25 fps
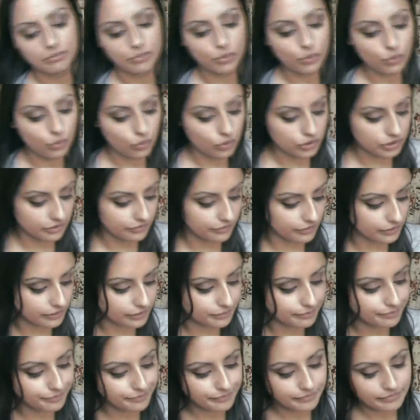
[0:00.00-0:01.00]
the
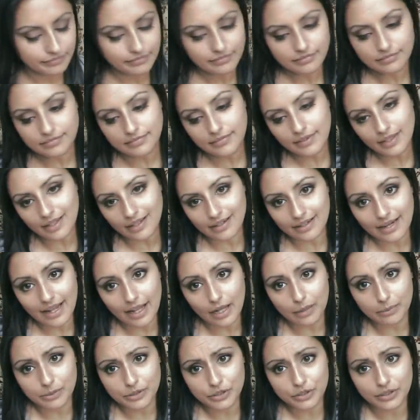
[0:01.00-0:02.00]
waterfall.
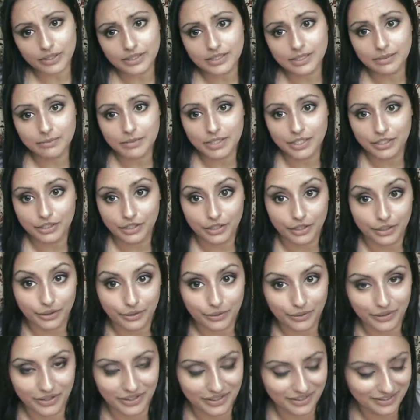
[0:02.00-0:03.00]
Now, I've been trying something
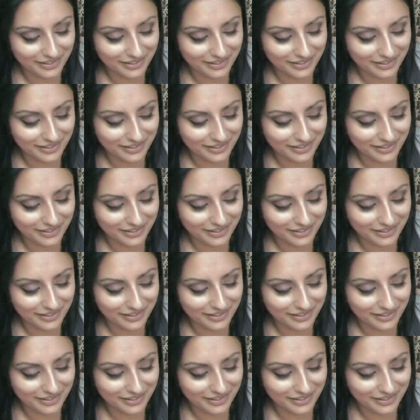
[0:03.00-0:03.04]
new.